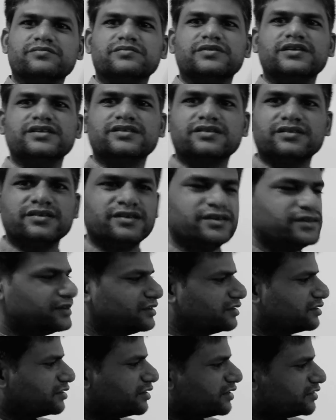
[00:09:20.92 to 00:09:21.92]
this
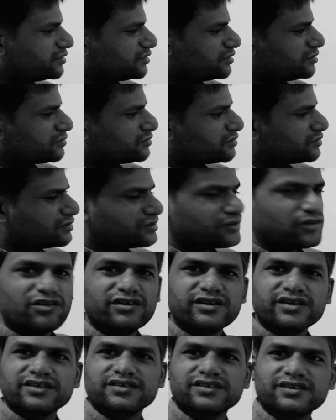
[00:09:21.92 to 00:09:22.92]
execution
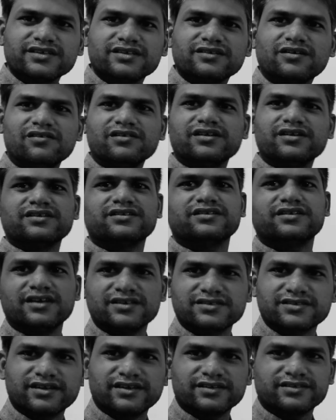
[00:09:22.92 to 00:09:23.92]
context is called as
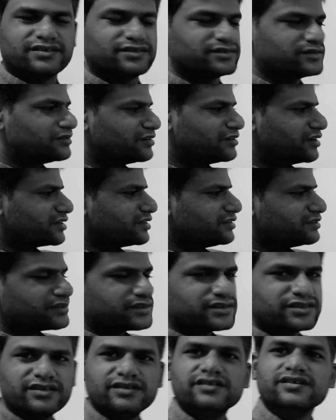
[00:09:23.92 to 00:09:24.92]
task as. So I can
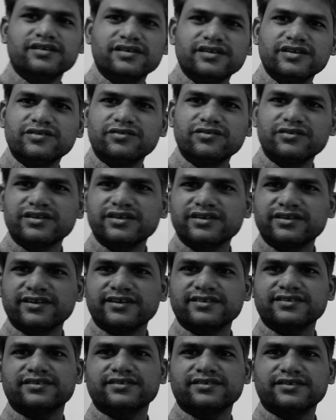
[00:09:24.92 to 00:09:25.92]
just denote it
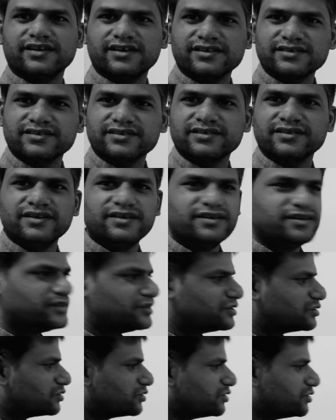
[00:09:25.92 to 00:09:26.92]
as task.
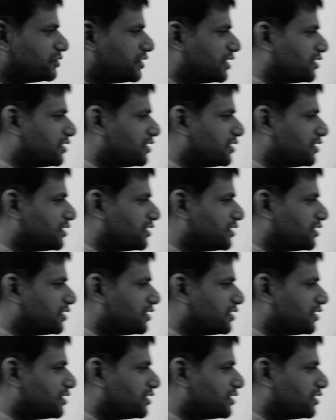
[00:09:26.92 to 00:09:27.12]
So you